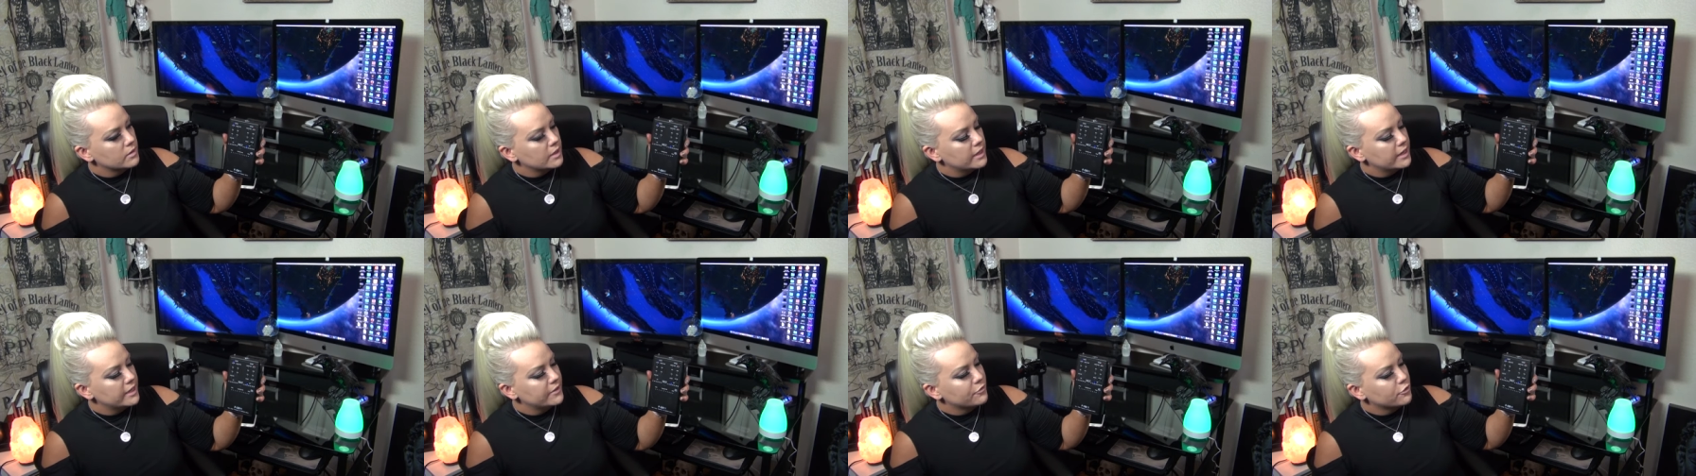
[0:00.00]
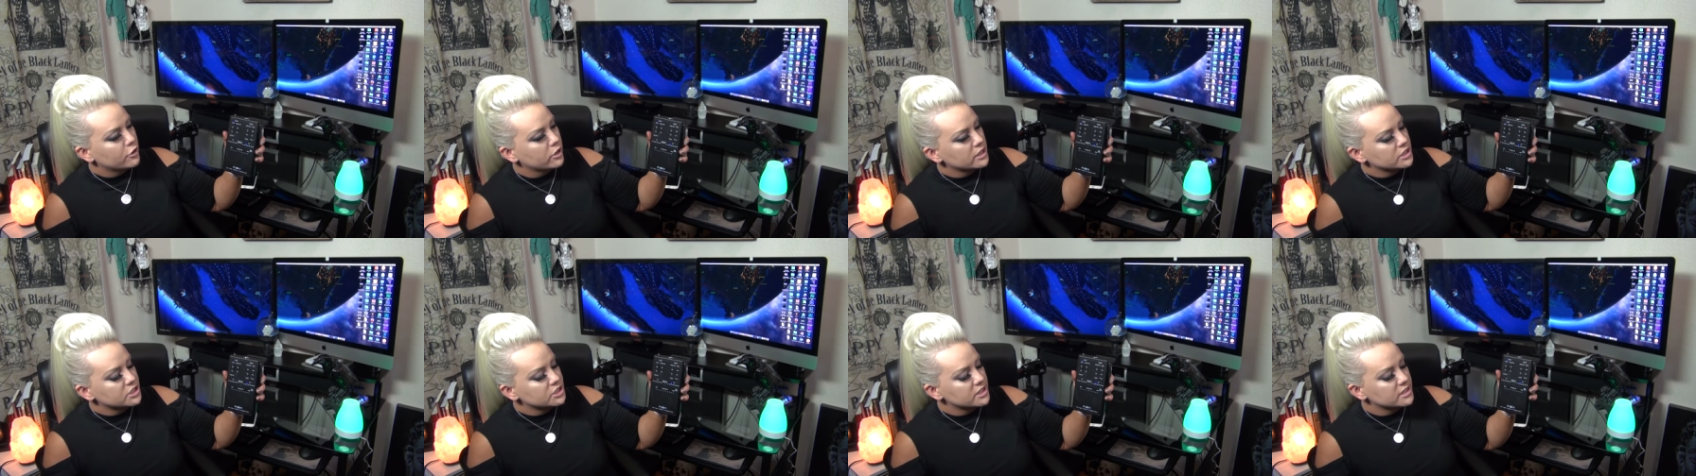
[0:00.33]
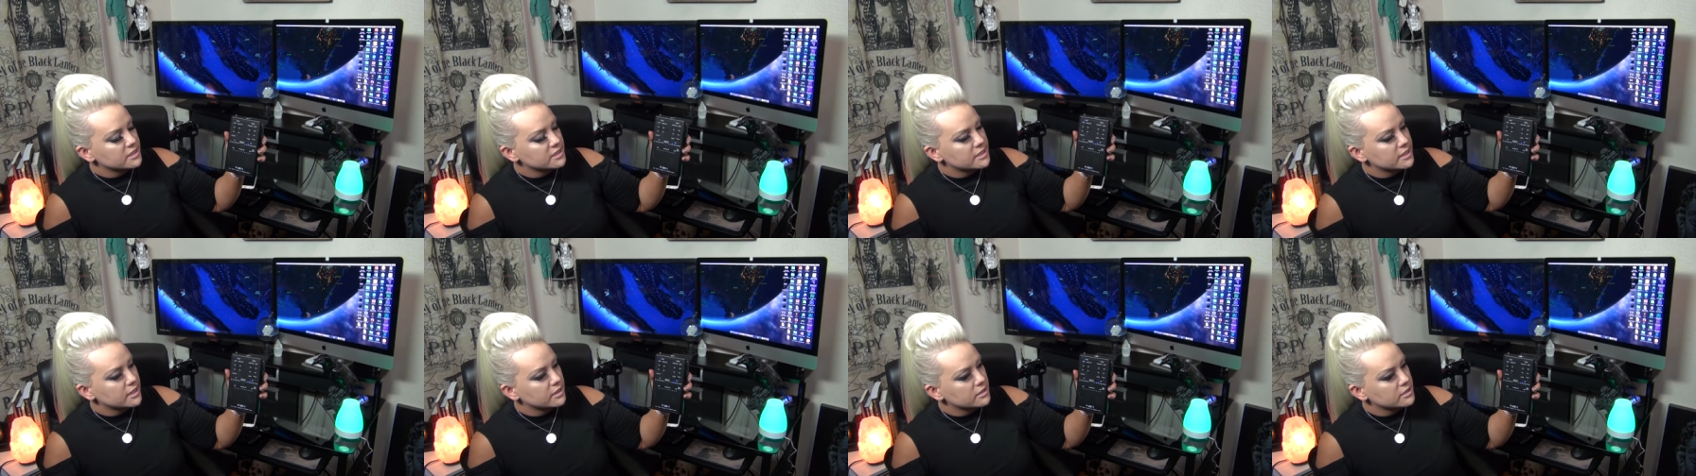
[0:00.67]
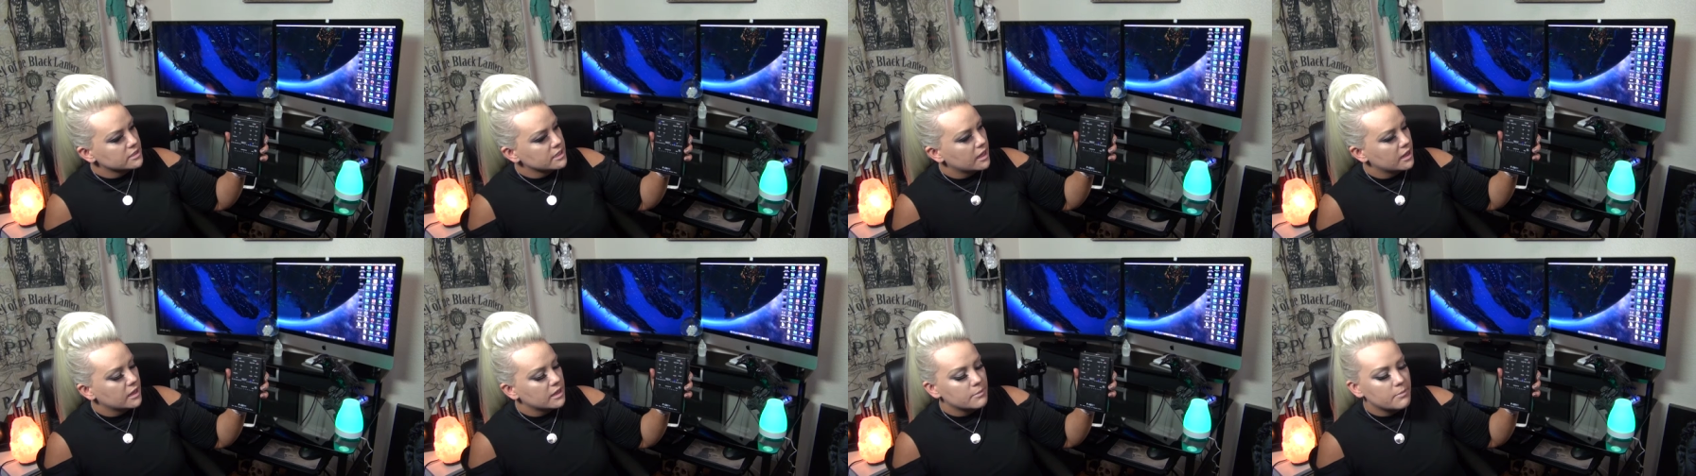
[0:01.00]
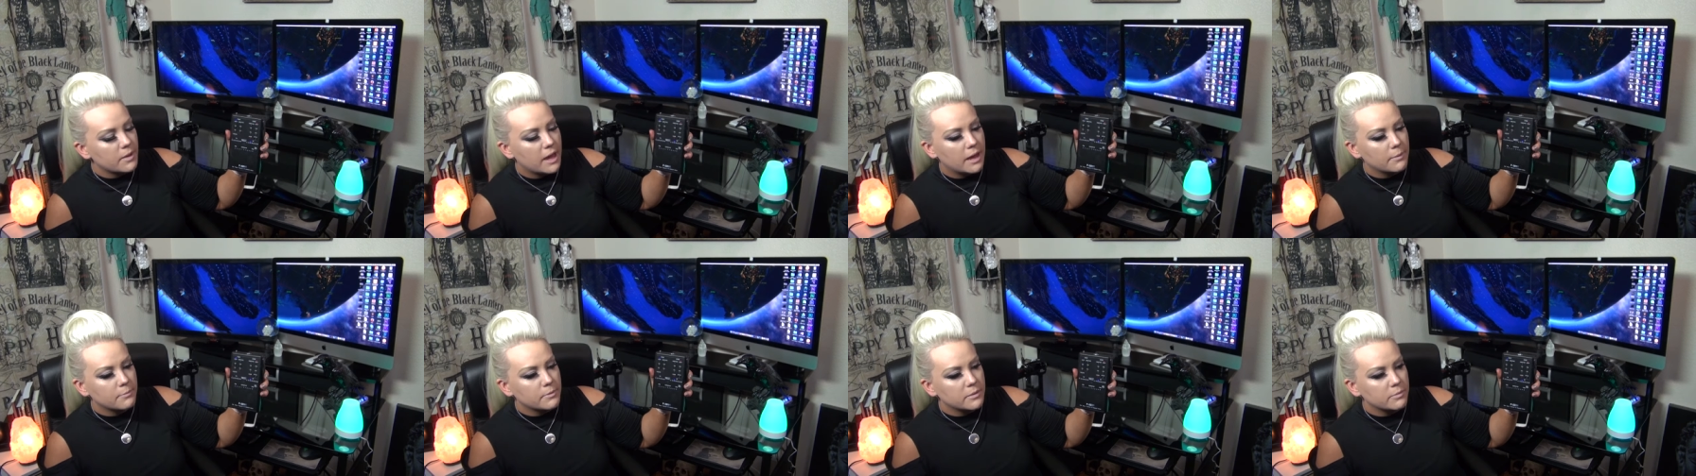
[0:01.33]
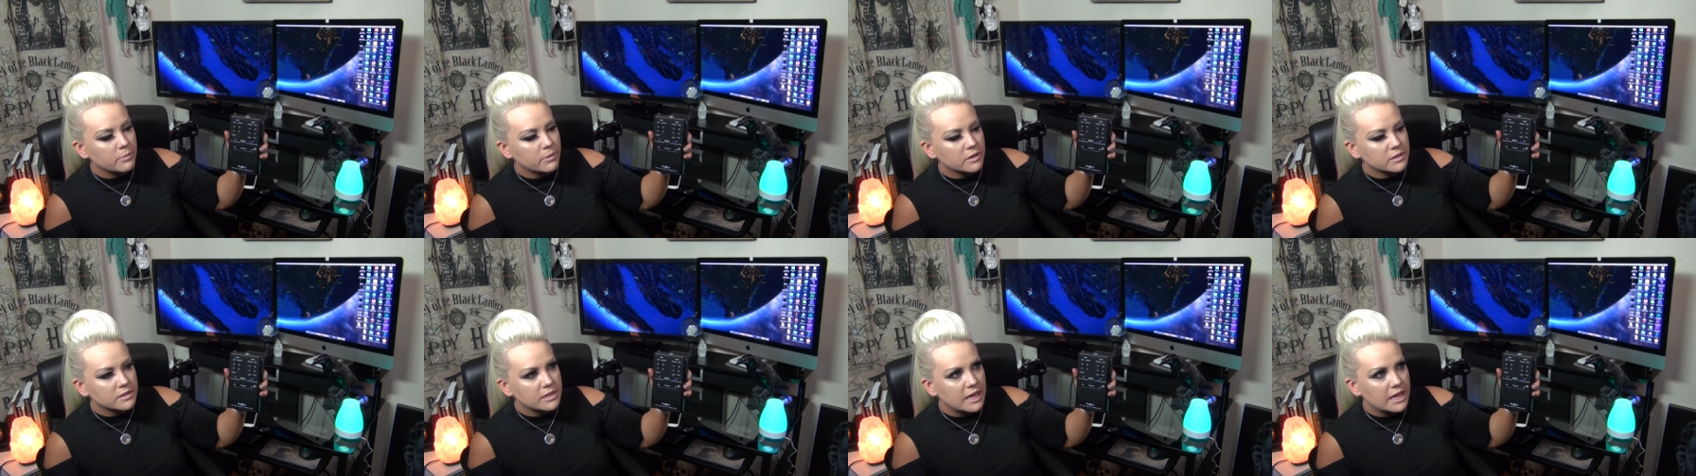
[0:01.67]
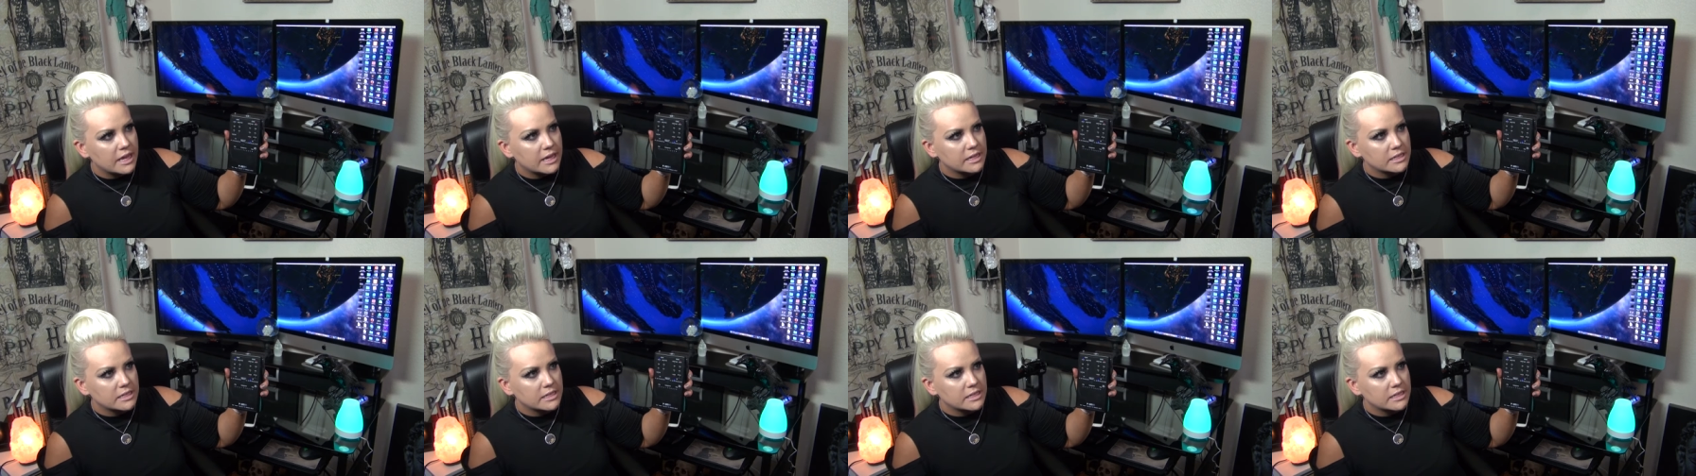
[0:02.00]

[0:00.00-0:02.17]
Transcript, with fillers: If Christian's here, tell him happy birthday.